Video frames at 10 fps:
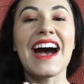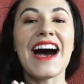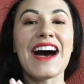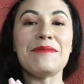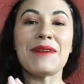
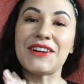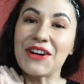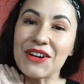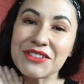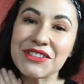I'd
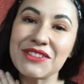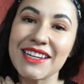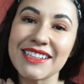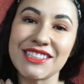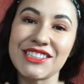also
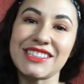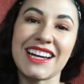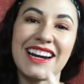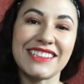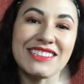like to just
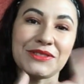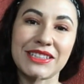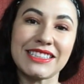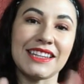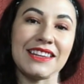kind of
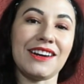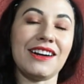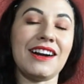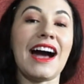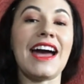squeeze in
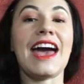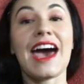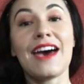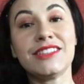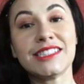there, I
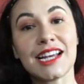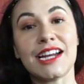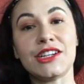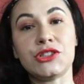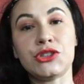have
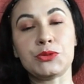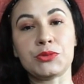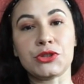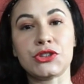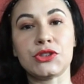decided to
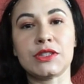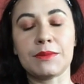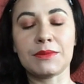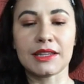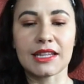pursue
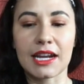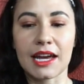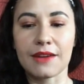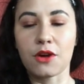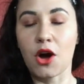something that
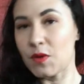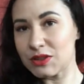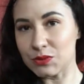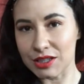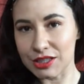I've always
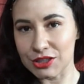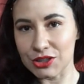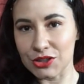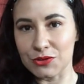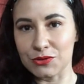wanted to
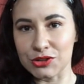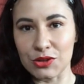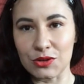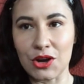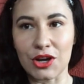do for
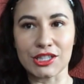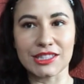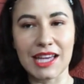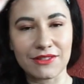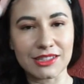so long and just
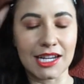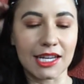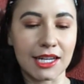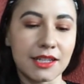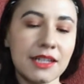haven't done
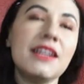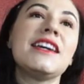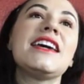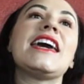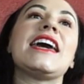it,
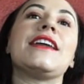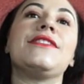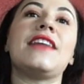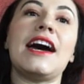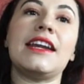and
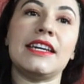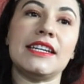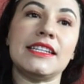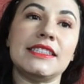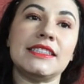that
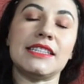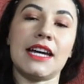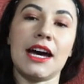is